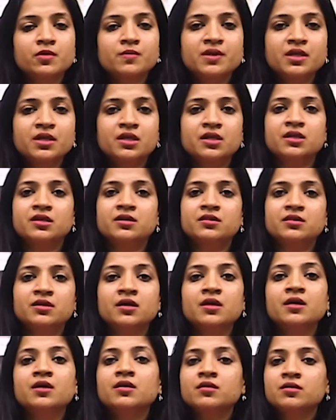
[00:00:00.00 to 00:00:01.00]
to be in
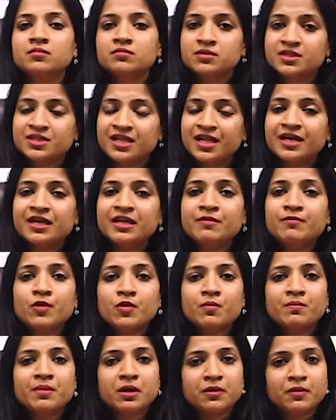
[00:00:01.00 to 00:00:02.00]
a slightly
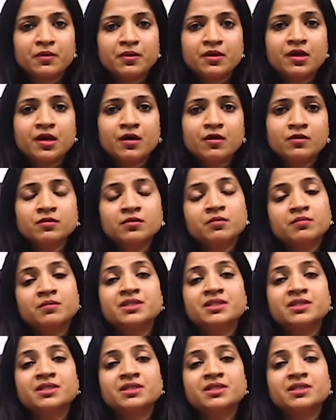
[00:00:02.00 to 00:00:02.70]
more mellowed down,